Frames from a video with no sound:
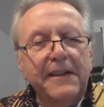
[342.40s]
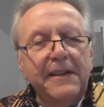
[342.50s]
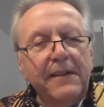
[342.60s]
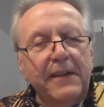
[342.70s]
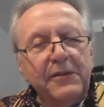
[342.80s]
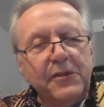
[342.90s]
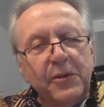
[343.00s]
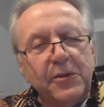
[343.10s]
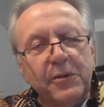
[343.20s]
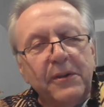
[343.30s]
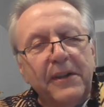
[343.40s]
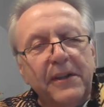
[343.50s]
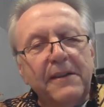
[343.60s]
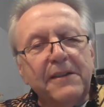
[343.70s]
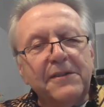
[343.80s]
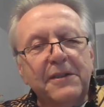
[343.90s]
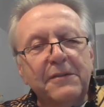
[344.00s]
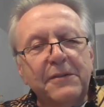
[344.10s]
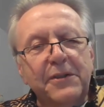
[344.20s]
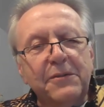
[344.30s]
there is also another
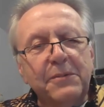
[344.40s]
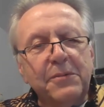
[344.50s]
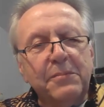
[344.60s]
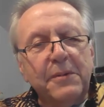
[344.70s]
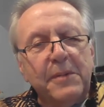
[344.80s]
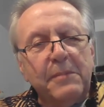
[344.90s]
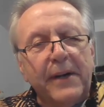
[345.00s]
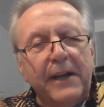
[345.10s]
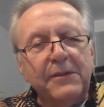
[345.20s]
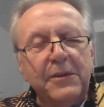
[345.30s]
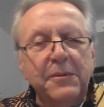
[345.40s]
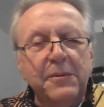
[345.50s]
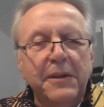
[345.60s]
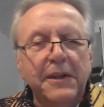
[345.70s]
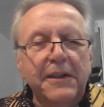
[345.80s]
series which will be brand new.